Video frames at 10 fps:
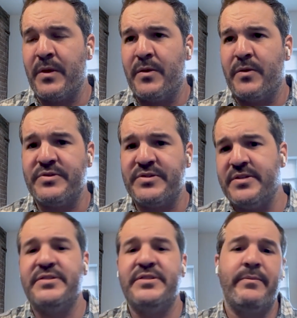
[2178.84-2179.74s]
there did
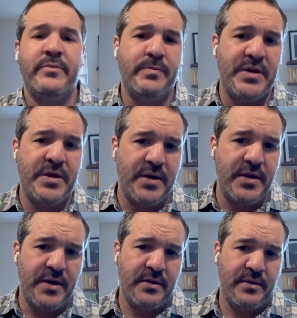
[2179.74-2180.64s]
seem to
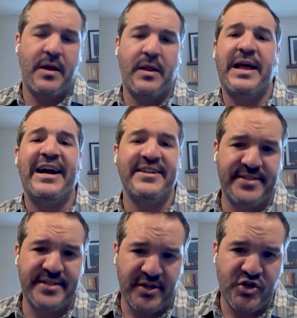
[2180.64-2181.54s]
be a
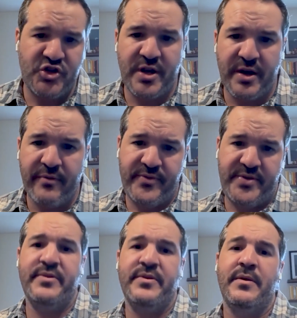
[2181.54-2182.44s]
lasting
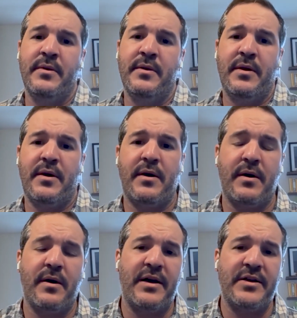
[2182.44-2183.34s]
shift,
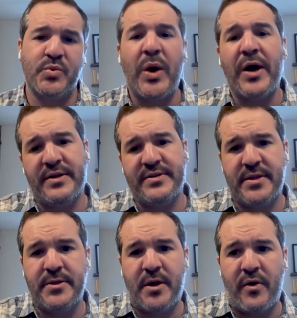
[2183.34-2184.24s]
as well as the
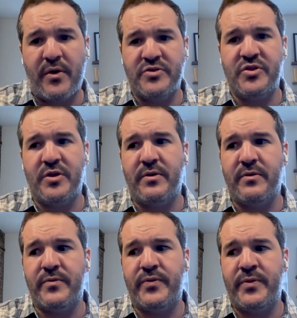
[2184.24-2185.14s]
knowledge
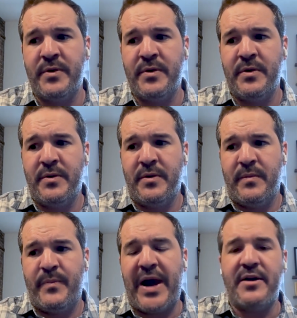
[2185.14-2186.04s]
of
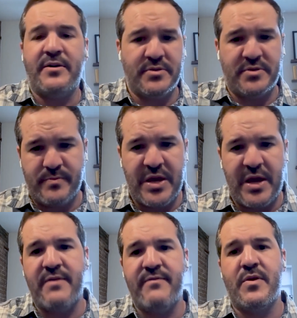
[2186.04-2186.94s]
patterns of
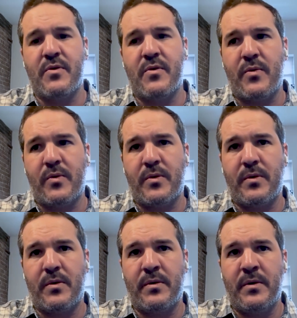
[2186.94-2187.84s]
behavior
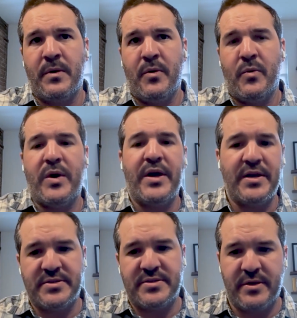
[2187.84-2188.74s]
or
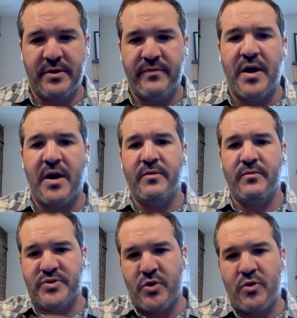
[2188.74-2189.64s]
ways of not
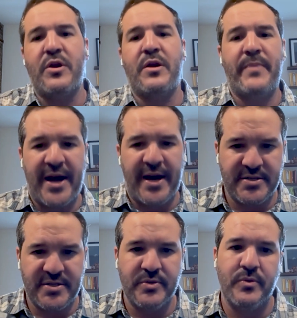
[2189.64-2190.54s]
returning back
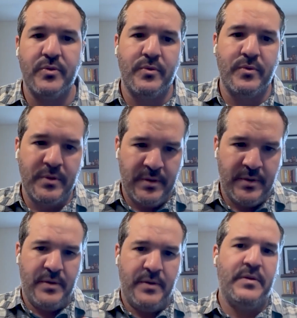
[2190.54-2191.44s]
to
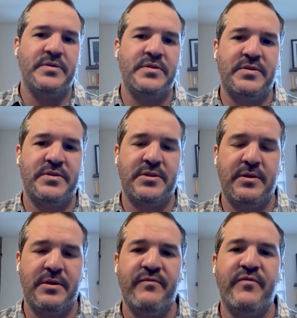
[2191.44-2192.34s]
this
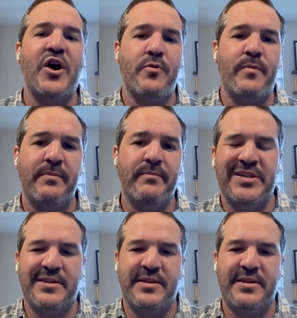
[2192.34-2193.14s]
environment, because